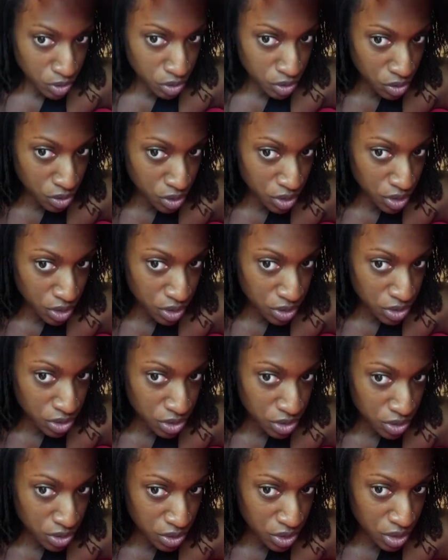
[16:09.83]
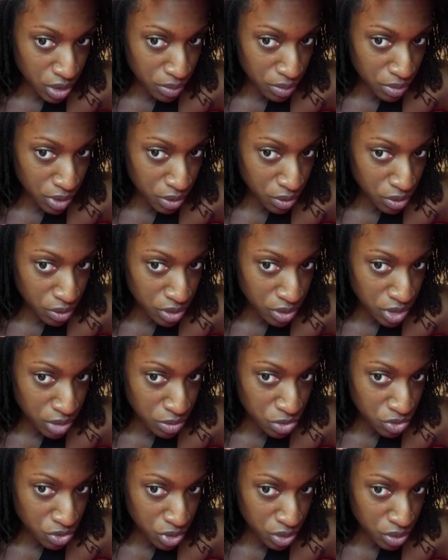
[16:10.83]
you're going to insert it. I'm not going to
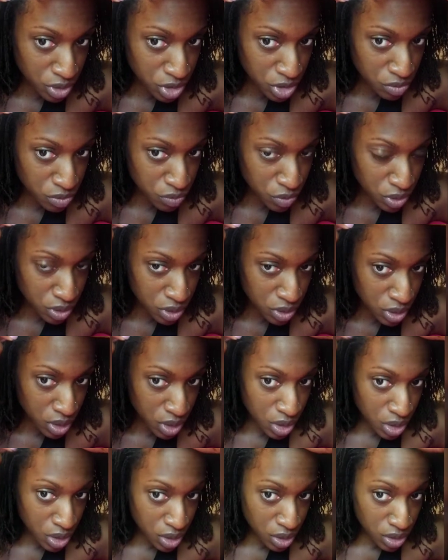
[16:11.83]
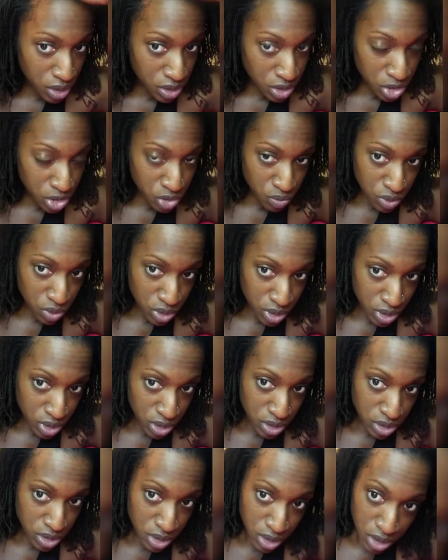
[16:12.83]
demonstrate on this one because this one
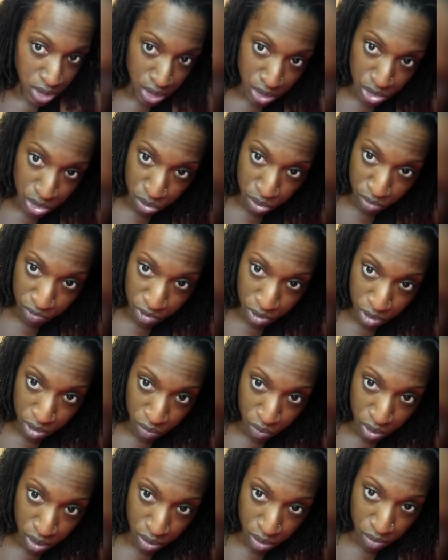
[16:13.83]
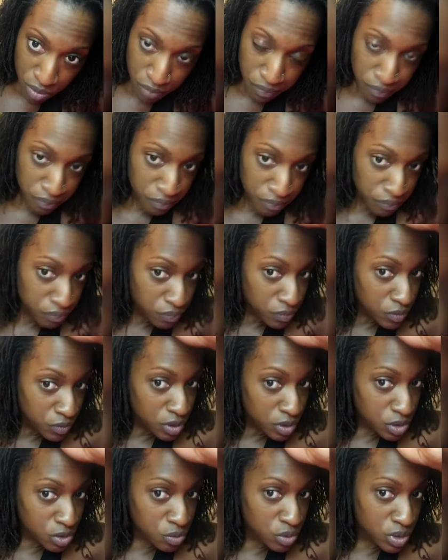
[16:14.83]
is doing very well.
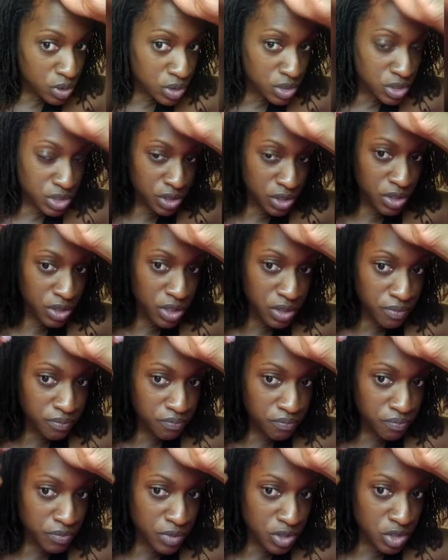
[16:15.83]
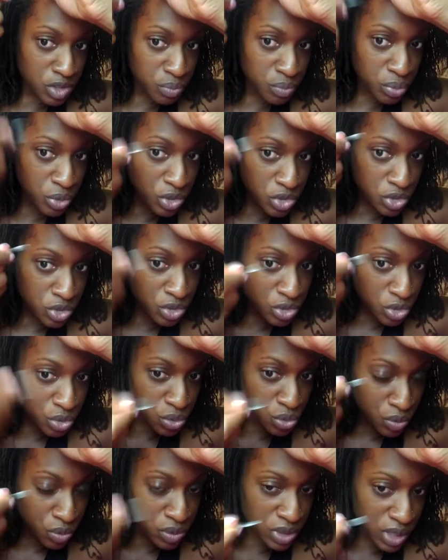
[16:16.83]
You would insert it and you push the
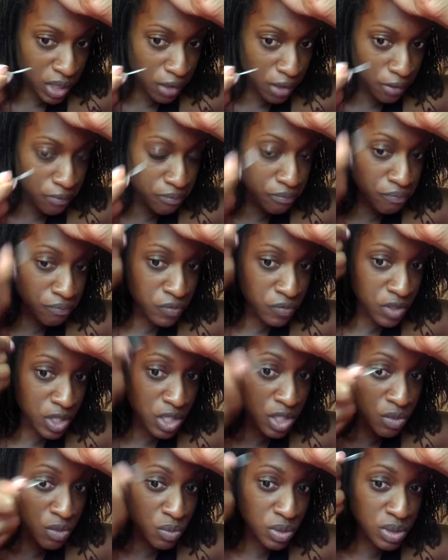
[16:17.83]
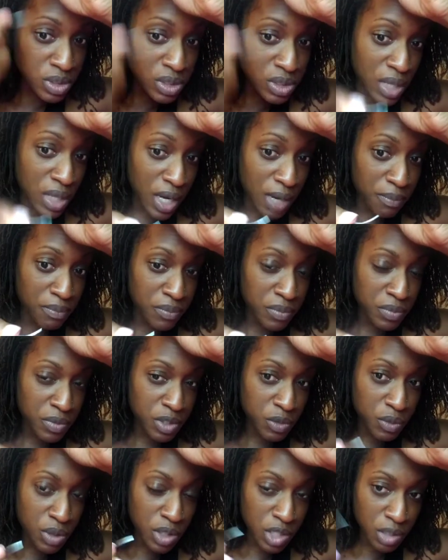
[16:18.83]
tool down and it will stop.
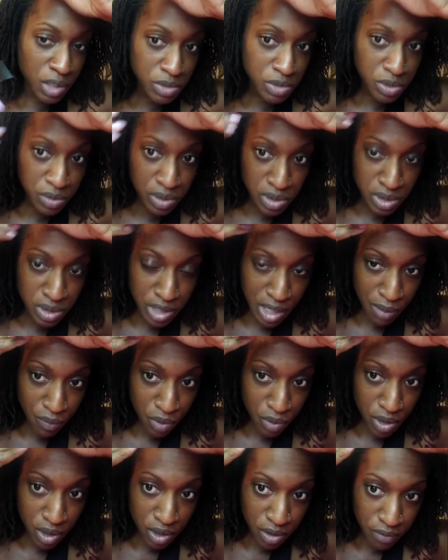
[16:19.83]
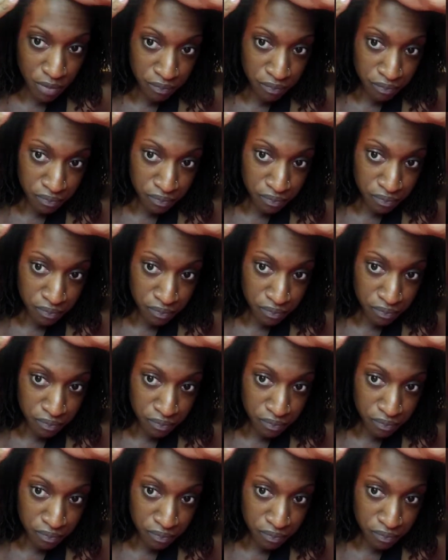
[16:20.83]
It will come to a stop where